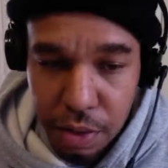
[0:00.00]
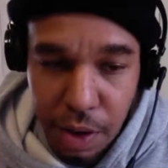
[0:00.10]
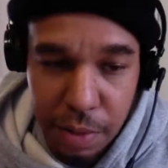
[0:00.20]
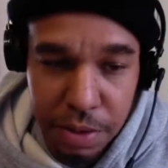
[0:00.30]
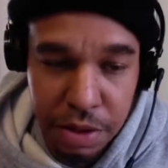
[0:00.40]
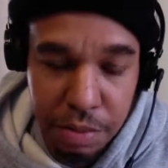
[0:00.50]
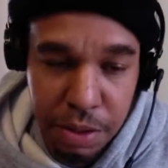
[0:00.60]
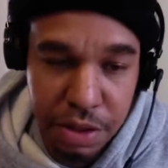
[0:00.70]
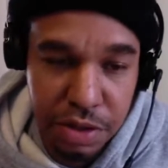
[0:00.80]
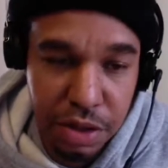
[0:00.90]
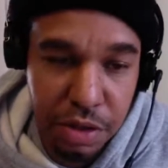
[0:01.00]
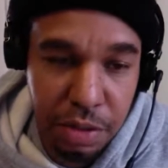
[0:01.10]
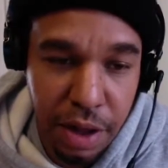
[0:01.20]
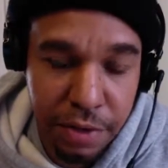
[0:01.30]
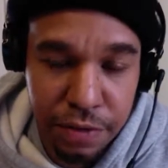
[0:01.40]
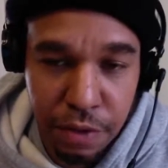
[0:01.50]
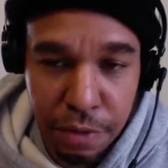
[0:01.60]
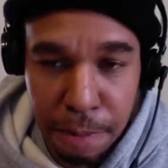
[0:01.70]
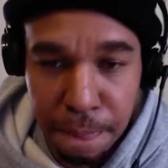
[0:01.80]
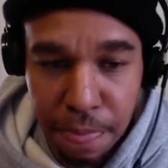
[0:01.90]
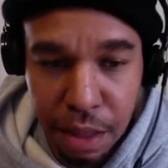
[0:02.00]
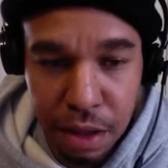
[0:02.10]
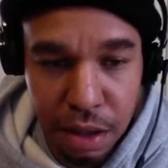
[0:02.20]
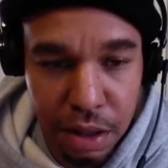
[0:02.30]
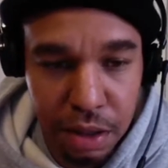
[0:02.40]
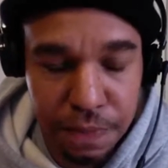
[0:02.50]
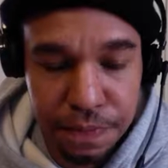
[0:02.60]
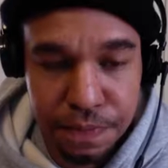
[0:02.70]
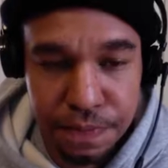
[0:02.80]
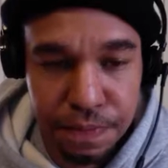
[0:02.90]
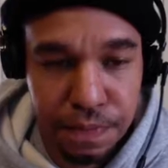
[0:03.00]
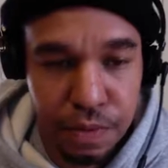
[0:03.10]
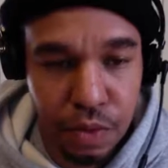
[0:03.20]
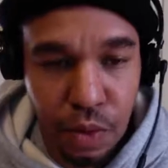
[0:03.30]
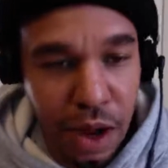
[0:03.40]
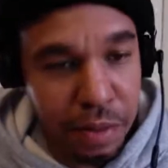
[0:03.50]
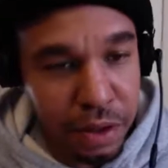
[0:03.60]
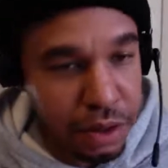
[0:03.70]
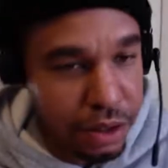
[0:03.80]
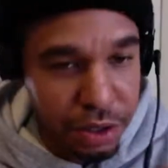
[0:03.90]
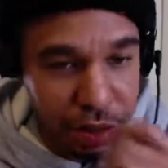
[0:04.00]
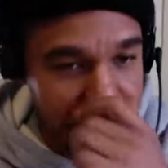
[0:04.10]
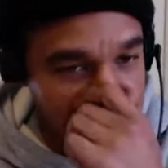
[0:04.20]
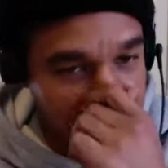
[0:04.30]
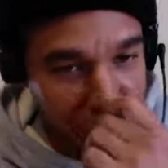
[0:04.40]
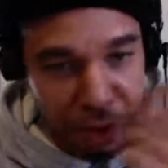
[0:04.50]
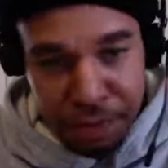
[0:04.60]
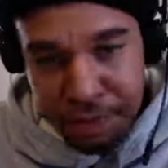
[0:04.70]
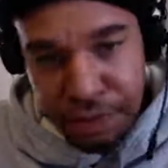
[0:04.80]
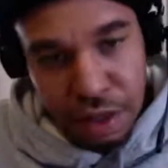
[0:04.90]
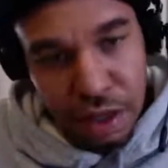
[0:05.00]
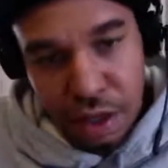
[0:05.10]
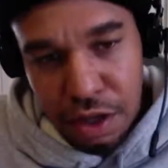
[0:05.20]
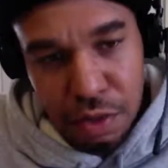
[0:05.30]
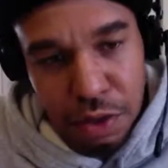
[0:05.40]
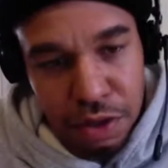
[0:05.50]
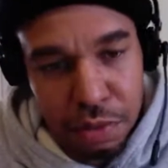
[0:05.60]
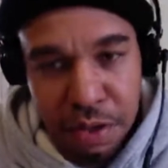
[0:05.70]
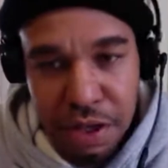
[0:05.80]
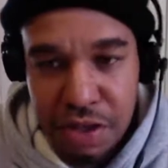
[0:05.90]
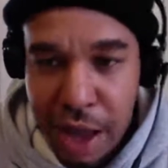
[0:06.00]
Robert, it depends on the platform. Uh, Robinhood, it really depends.